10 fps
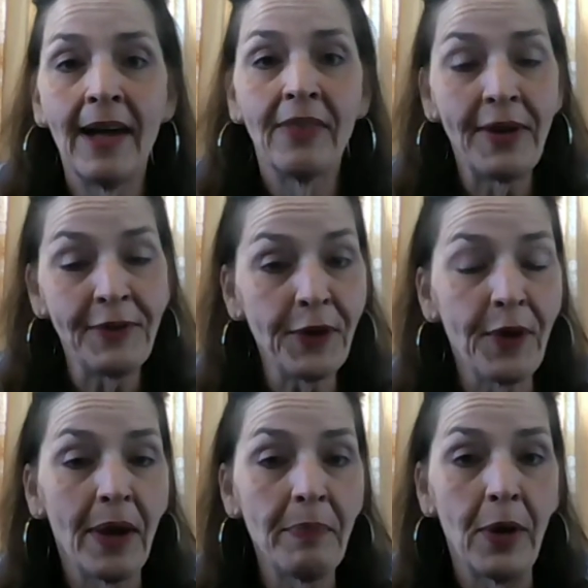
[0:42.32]
Things are
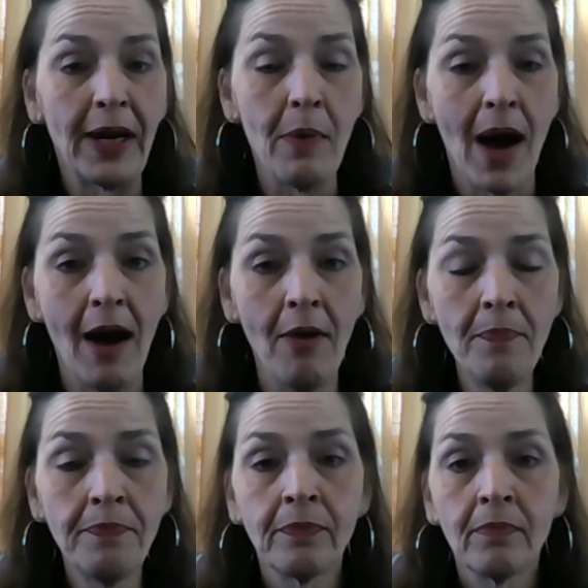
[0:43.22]
going pretty well.
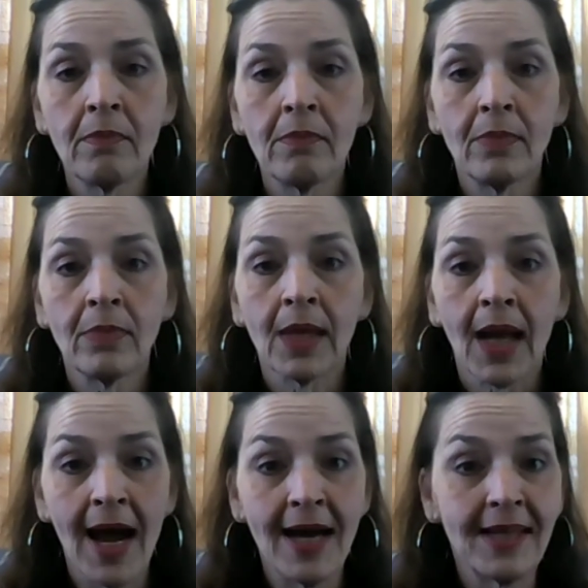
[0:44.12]

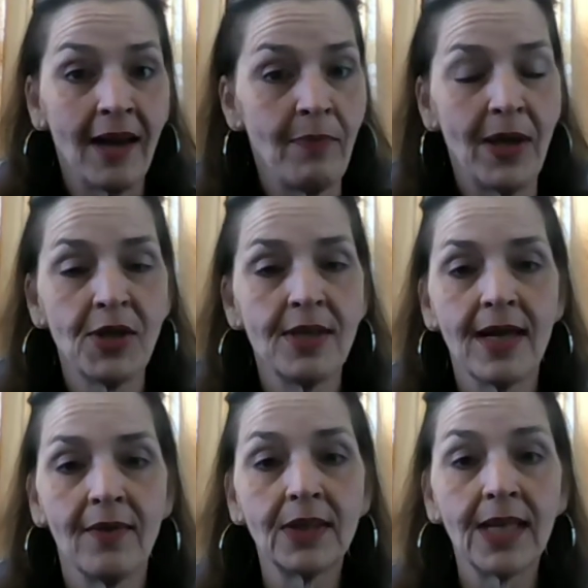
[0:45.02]
As I've mentioned
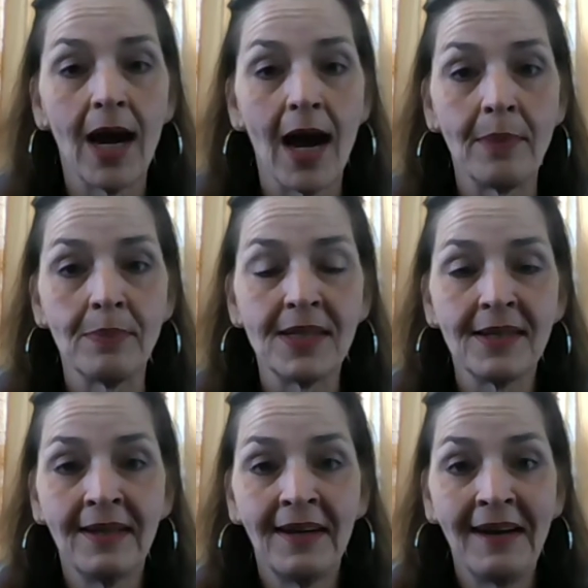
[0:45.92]
several times,
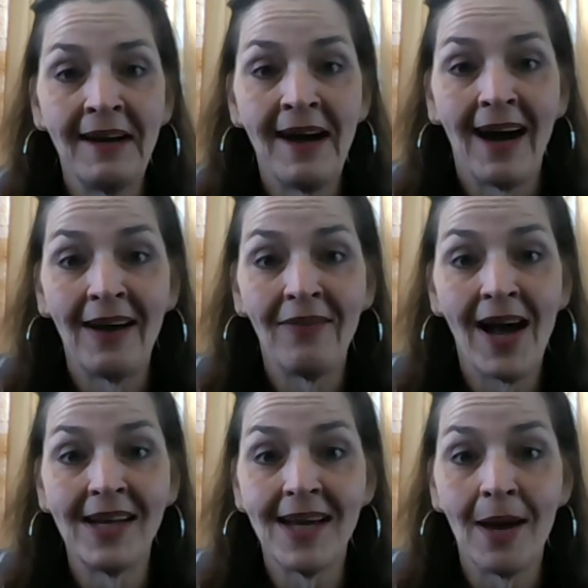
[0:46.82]
I've
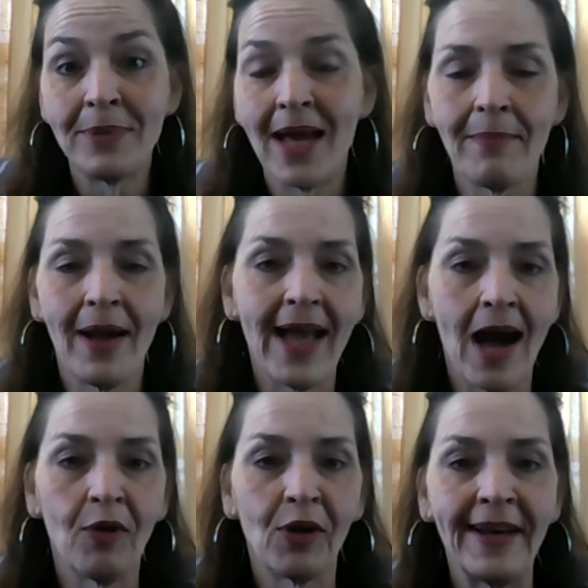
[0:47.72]
had to uptake my
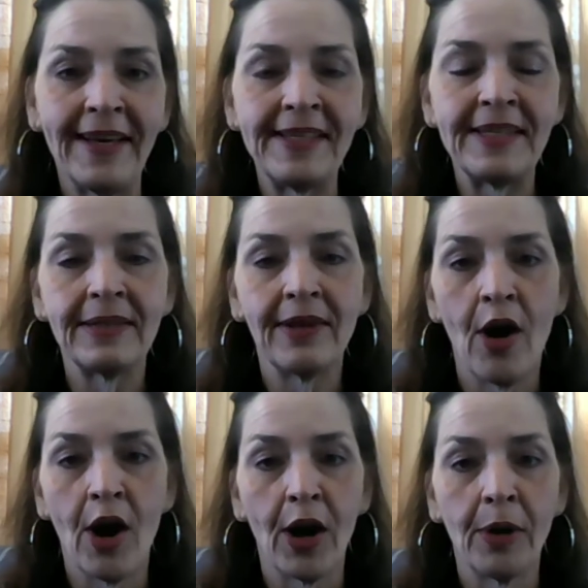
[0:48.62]
calories,
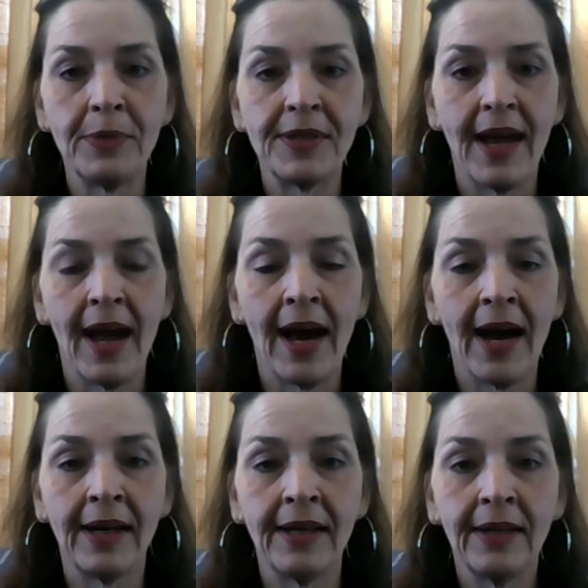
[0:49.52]
carbs,
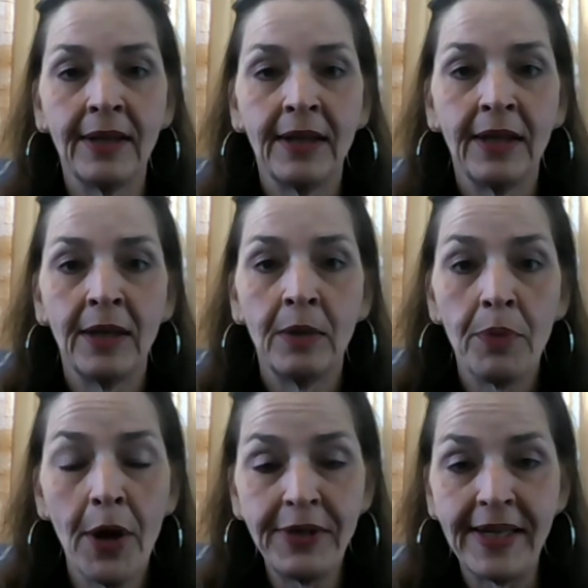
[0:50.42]
and
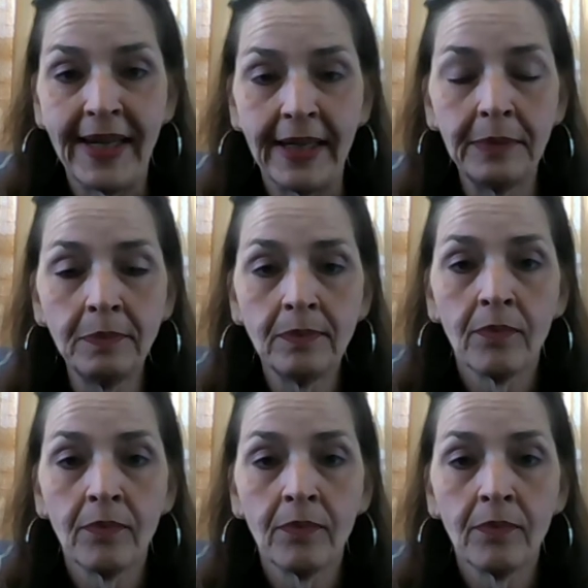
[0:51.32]
protein,